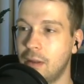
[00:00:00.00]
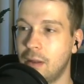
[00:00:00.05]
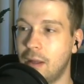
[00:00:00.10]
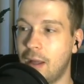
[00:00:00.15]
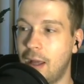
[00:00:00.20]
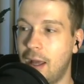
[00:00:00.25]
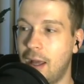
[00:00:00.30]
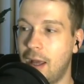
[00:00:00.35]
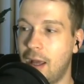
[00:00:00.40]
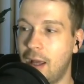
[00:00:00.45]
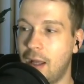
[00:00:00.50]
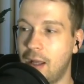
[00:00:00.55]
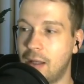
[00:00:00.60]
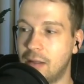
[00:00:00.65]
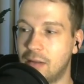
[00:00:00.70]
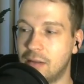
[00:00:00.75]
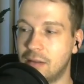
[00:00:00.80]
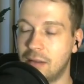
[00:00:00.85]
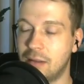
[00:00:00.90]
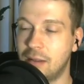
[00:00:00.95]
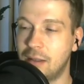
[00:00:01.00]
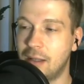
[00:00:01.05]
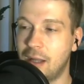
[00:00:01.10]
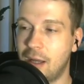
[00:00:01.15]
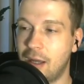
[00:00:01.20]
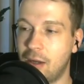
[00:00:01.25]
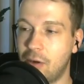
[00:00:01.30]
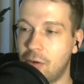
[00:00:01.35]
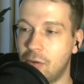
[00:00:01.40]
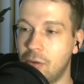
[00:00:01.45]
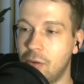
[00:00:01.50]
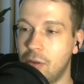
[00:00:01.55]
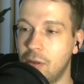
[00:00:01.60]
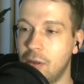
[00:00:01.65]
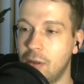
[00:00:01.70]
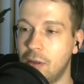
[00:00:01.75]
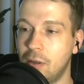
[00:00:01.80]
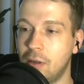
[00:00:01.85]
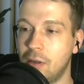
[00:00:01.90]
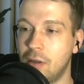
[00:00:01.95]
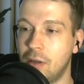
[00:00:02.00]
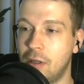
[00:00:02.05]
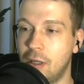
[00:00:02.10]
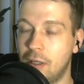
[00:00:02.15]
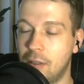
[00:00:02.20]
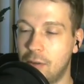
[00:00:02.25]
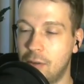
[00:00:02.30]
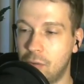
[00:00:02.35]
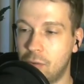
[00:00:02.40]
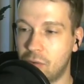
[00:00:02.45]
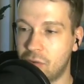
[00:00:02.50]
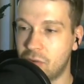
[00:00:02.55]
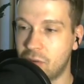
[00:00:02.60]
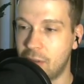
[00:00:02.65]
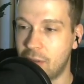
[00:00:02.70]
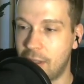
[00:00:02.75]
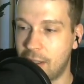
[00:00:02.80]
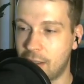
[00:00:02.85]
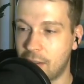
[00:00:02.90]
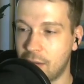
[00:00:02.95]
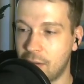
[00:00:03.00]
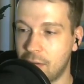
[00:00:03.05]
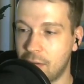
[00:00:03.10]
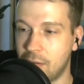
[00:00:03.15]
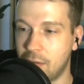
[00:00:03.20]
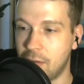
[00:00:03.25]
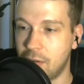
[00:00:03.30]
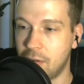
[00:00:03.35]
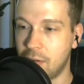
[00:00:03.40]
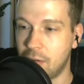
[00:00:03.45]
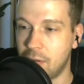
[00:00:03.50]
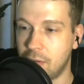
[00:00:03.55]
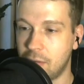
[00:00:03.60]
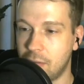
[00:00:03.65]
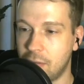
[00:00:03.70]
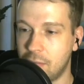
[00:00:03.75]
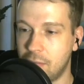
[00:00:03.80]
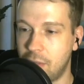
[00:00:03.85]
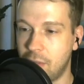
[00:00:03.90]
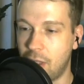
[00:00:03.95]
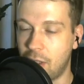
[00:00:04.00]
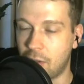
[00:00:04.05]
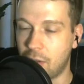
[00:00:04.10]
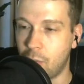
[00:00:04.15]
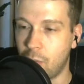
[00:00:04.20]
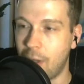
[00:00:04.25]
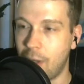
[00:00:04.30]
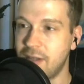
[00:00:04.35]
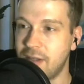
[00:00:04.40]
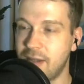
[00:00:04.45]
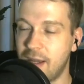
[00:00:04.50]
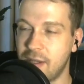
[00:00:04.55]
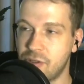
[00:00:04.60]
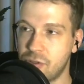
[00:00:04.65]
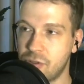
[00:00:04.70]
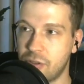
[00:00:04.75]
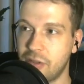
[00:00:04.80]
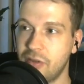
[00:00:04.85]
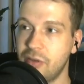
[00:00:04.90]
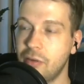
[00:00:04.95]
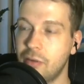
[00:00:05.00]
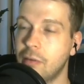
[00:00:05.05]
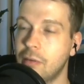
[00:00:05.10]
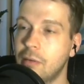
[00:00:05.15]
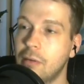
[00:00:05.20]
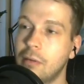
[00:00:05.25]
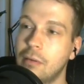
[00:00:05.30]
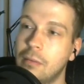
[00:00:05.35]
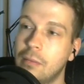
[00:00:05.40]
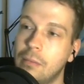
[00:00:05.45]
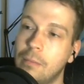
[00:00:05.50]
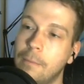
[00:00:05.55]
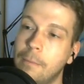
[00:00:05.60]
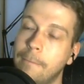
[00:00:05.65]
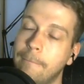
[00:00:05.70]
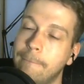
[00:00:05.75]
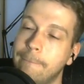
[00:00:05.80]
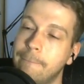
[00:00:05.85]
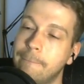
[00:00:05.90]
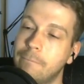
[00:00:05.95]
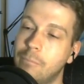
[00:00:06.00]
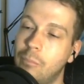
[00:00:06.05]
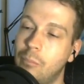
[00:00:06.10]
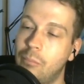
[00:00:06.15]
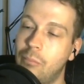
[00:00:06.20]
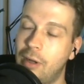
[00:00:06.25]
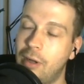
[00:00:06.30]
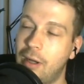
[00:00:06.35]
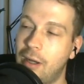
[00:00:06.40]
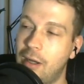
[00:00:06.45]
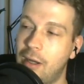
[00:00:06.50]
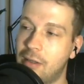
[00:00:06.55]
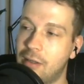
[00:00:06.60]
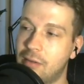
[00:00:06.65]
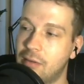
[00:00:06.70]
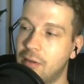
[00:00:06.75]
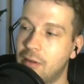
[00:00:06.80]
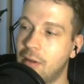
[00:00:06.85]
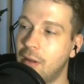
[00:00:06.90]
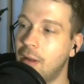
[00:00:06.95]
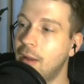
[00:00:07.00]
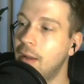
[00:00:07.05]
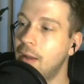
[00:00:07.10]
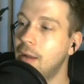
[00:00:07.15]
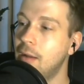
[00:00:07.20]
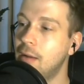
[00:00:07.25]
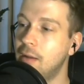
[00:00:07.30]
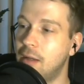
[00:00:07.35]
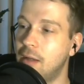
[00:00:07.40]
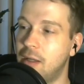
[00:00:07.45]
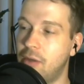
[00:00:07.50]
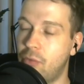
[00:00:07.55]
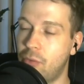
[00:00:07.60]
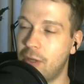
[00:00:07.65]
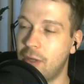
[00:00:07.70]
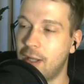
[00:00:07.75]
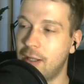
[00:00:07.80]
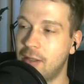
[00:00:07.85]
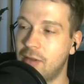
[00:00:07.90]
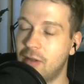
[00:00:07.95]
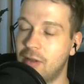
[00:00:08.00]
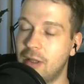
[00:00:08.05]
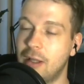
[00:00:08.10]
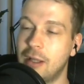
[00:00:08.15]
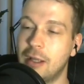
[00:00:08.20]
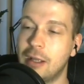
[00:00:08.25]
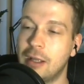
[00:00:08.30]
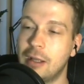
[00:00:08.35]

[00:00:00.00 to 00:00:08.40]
And now it looks like, yeah, quite dangerous, but in reality,